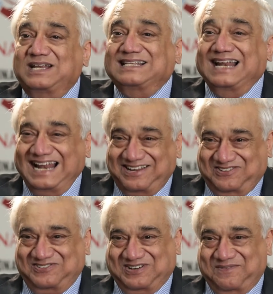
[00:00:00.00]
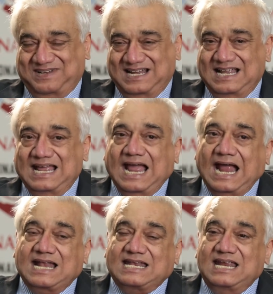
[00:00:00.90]
relationships
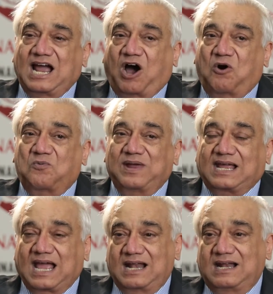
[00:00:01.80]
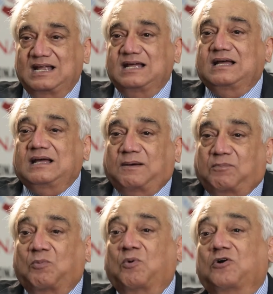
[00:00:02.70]
and see how we can
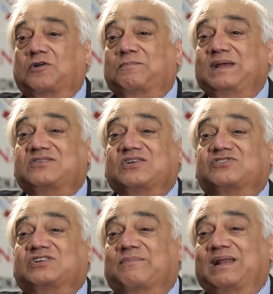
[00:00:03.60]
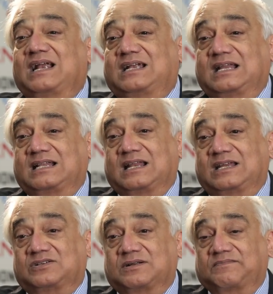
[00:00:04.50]
promote peace and stability in the
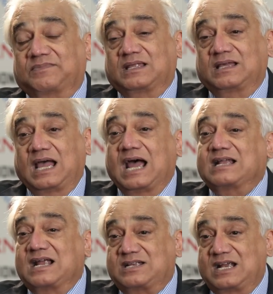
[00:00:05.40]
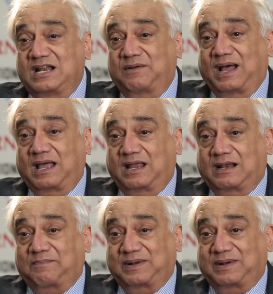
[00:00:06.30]
region. As I said in my